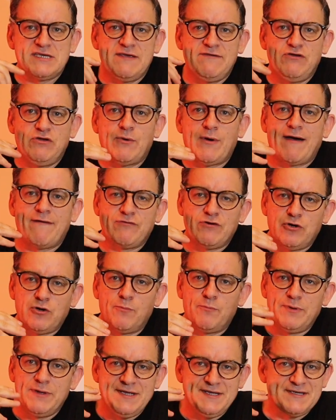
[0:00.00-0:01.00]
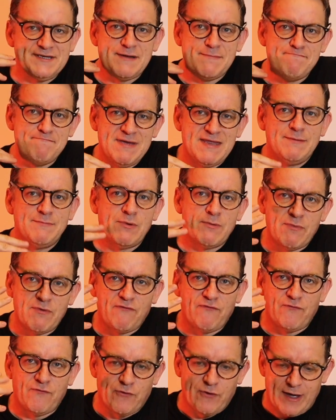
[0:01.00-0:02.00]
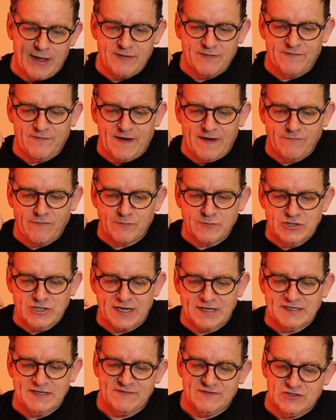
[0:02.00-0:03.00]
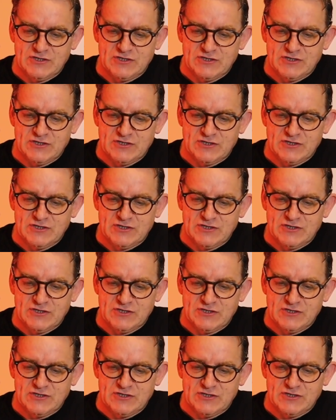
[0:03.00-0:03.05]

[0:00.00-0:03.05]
if you haven't completed a minimum of 4 out of the 5 objectives.